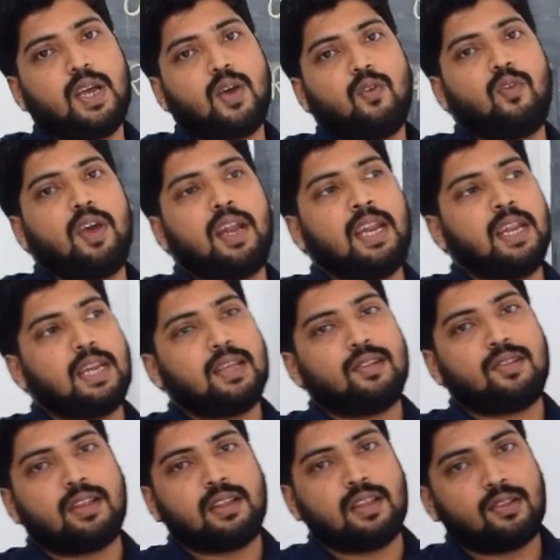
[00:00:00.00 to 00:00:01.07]
when it
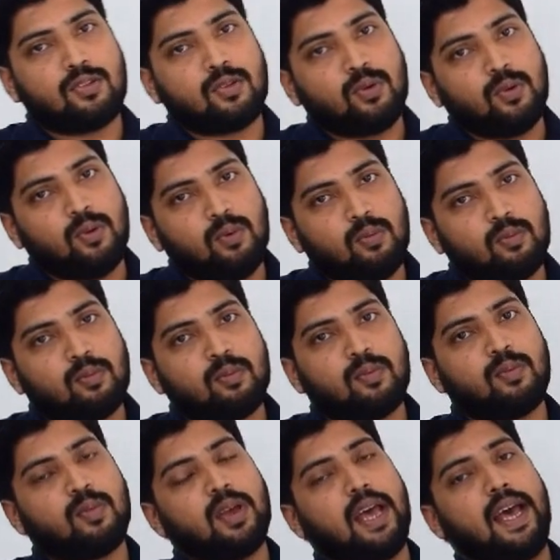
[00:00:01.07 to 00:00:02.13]
is in the zoo
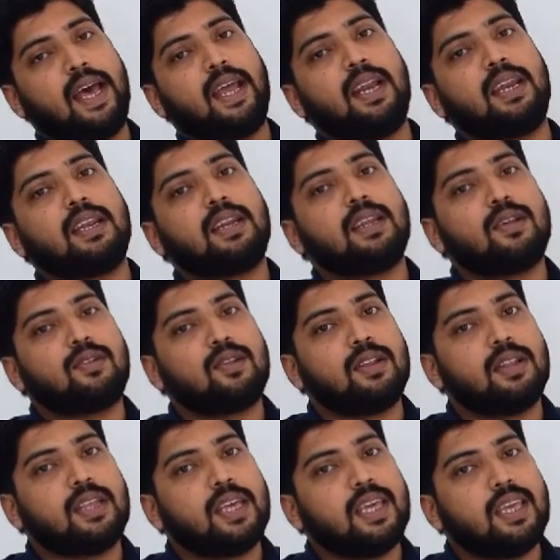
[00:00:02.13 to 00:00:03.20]
and it is
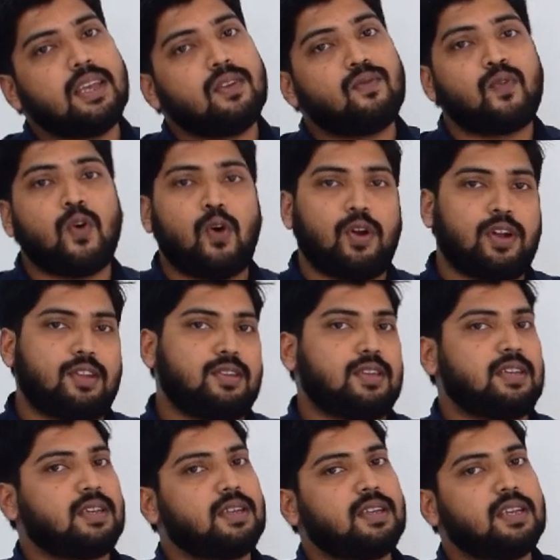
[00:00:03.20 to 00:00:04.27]
in the
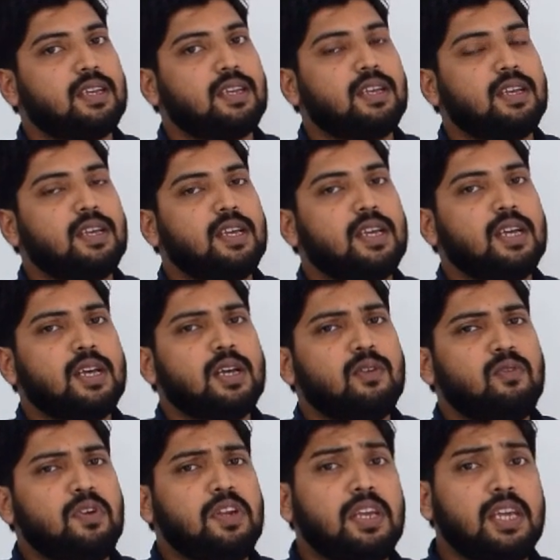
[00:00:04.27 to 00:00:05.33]
forest.
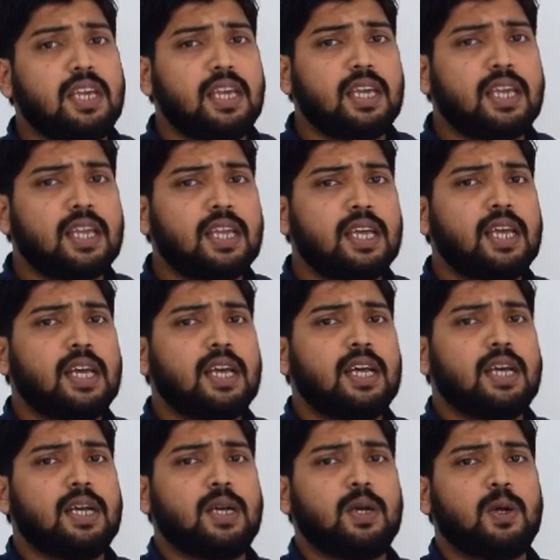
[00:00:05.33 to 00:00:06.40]
Very
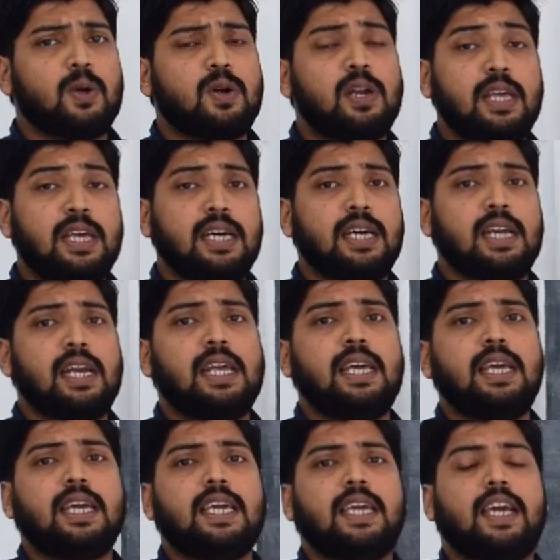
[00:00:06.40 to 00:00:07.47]

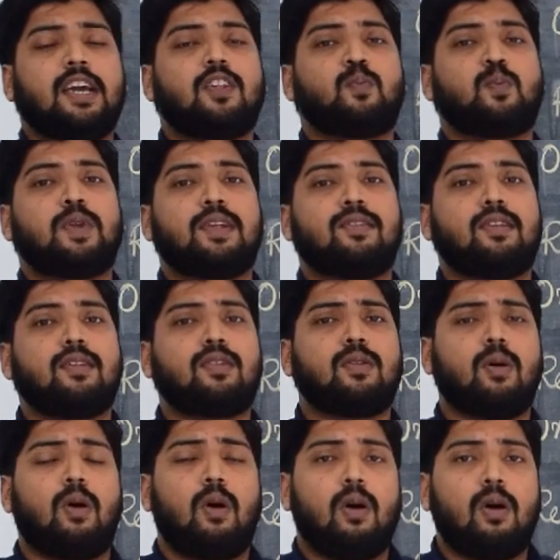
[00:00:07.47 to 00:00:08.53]
clearly he
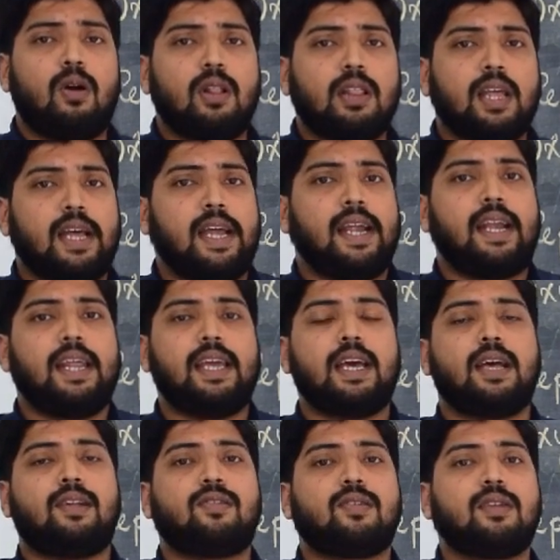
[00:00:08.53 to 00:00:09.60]
expresses all the
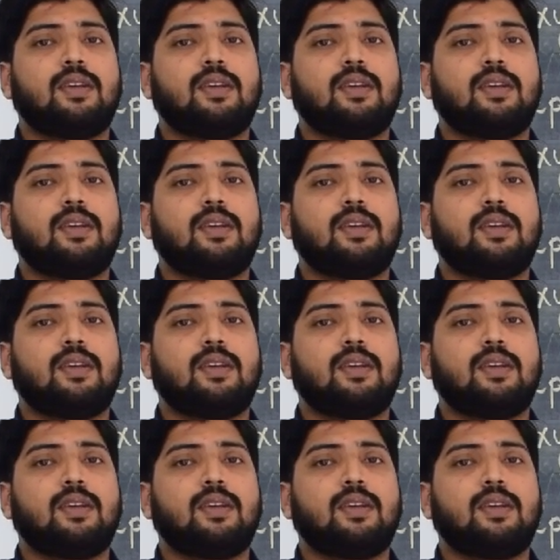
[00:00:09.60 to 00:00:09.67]
ideas